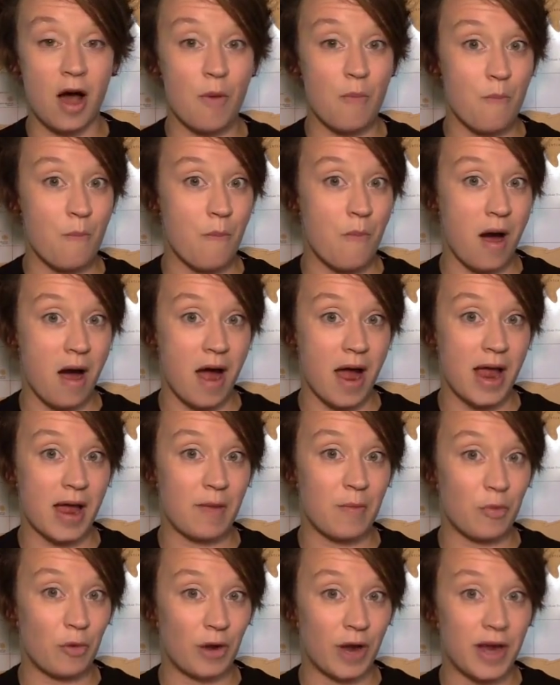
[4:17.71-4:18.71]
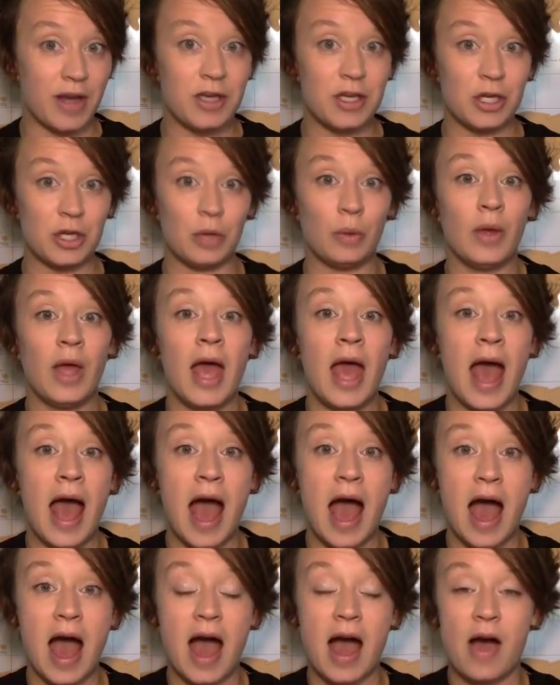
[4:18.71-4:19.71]
my brand new
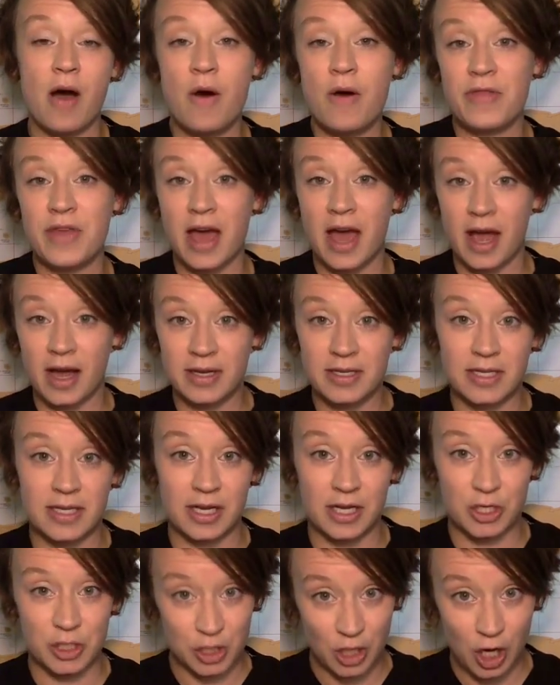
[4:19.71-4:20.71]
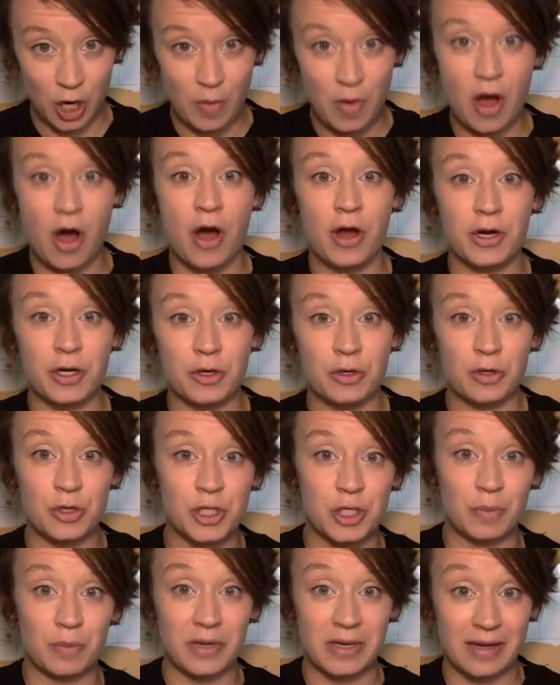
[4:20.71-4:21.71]
How the Heck to Get a Job on a Cruise
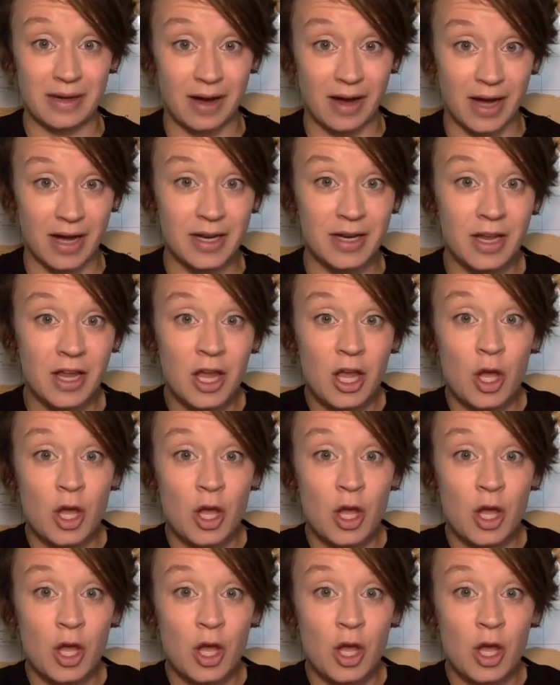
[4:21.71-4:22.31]
Ship guide,